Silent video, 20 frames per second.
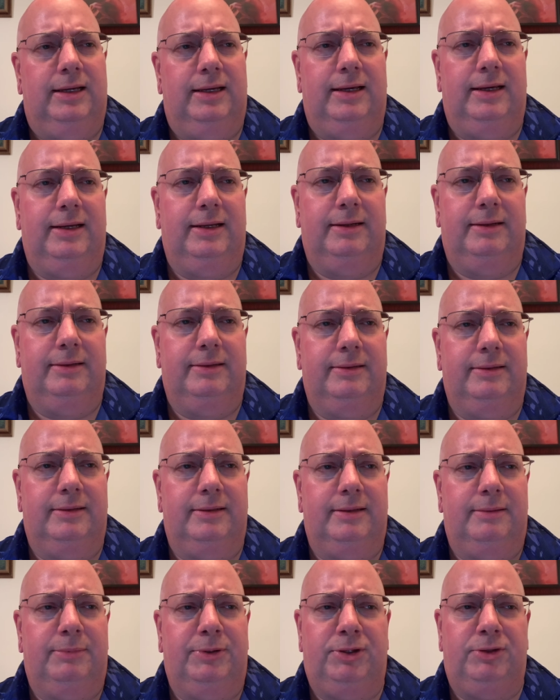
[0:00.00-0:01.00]
And,
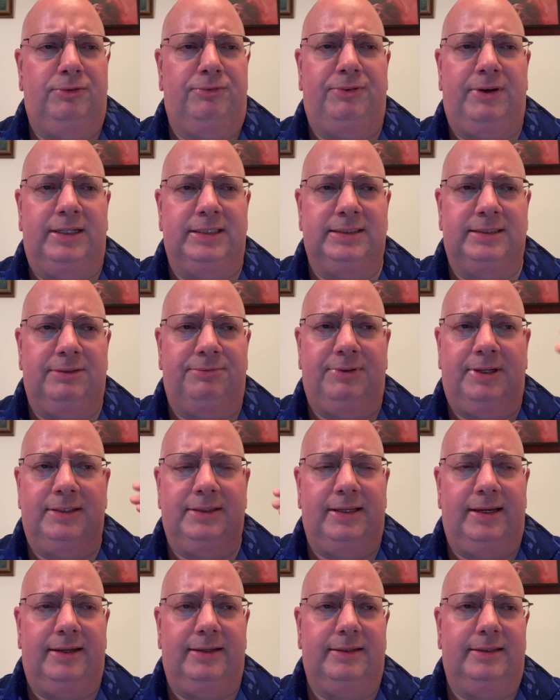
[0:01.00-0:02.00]
uh, but you'll find stuff
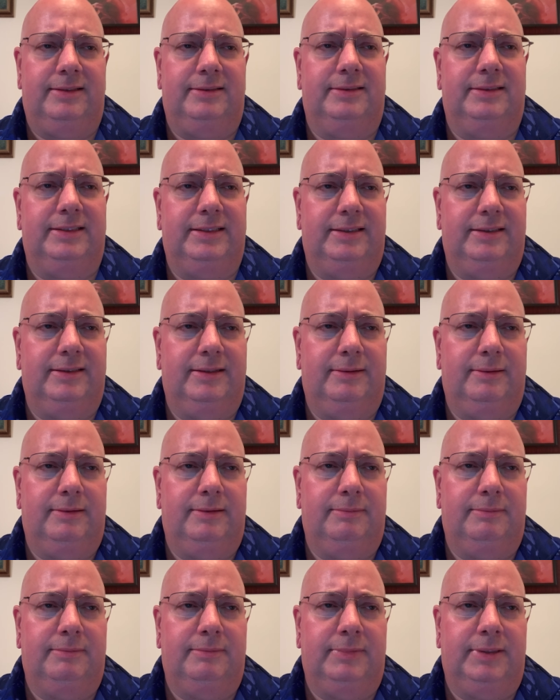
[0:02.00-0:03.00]
like that in the, uh,
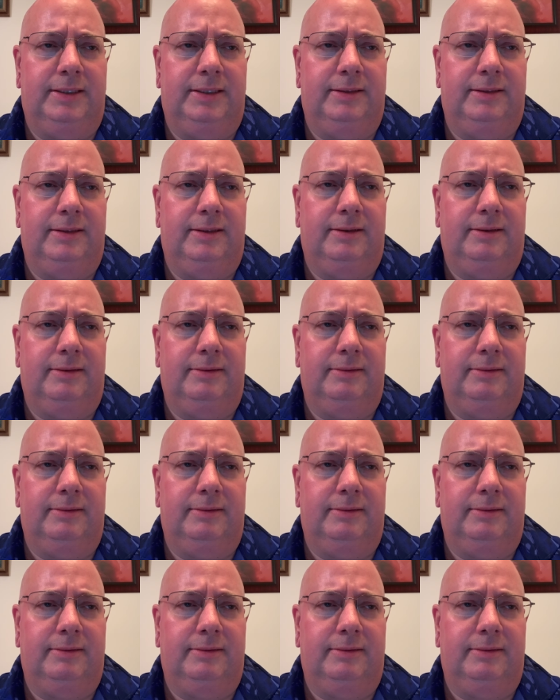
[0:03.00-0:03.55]
in the,